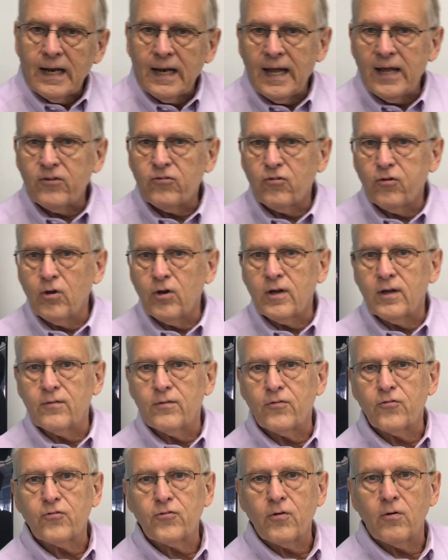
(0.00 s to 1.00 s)
Let's look
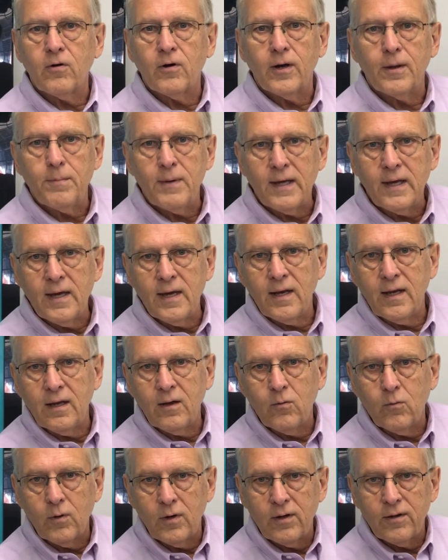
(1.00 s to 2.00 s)
at the story
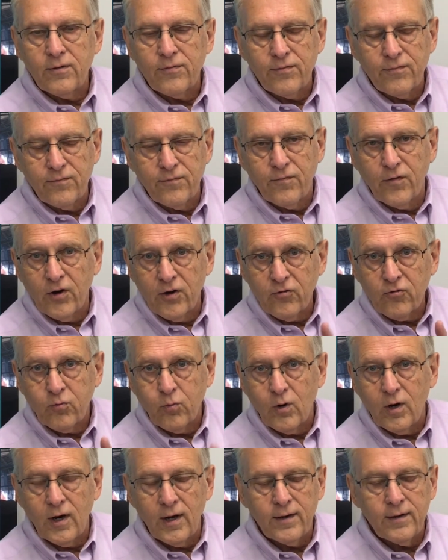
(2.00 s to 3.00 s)
beginning with
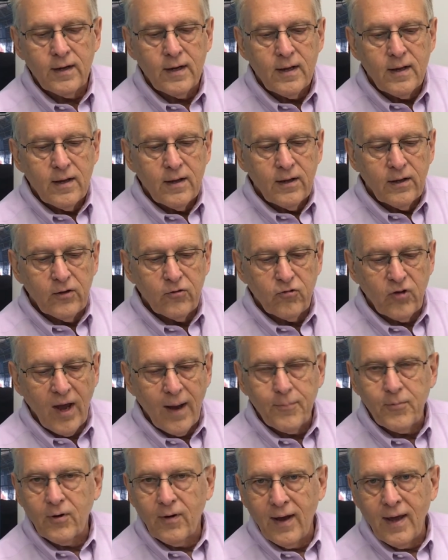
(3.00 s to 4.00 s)
verse 1 in
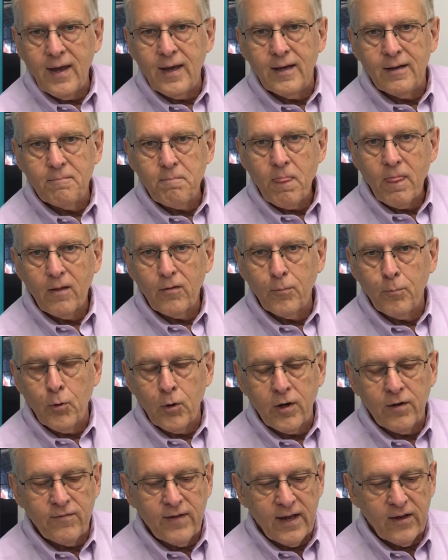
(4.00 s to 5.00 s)
chapter 8 of the
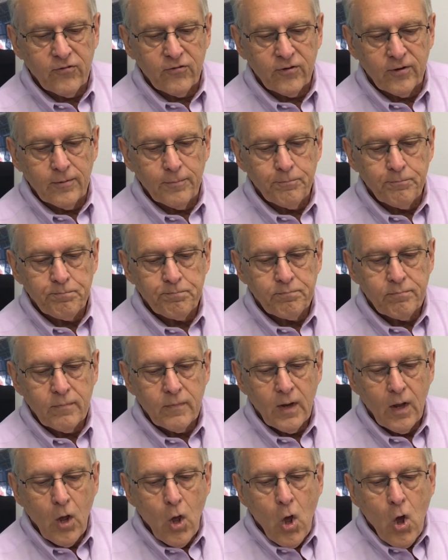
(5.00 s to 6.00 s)
book of Esther.
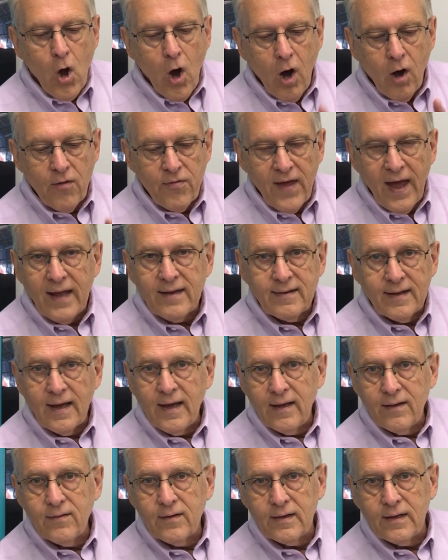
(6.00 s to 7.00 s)
On that
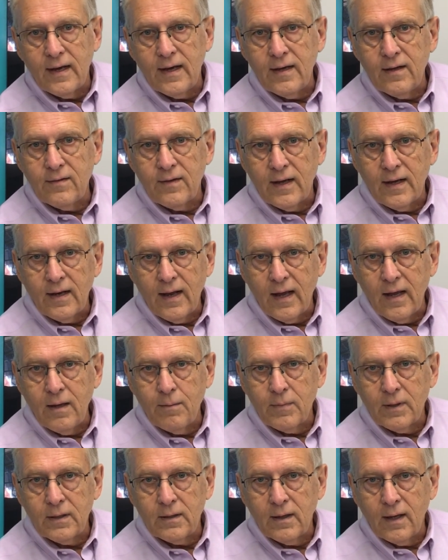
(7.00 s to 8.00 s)
day, the day that
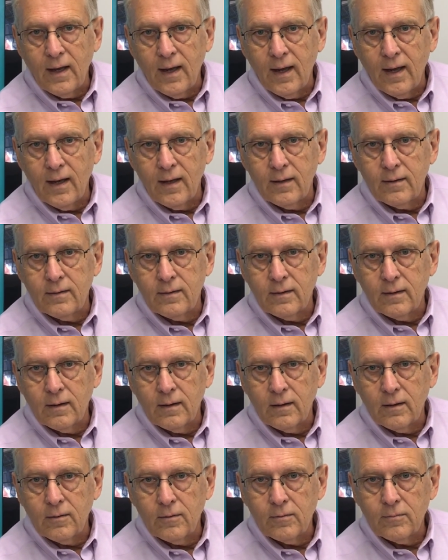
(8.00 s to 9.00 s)
Haman had
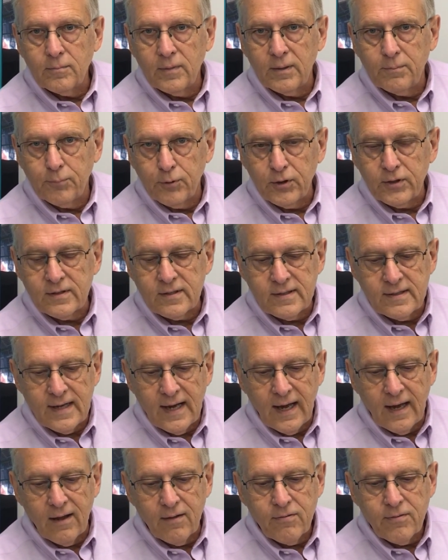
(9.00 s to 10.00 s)
uh, been put to
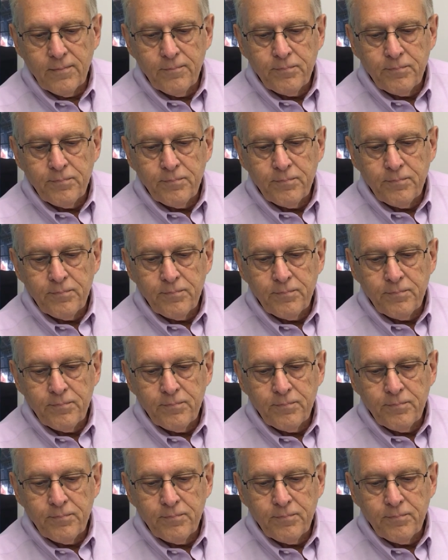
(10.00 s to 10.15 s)
death,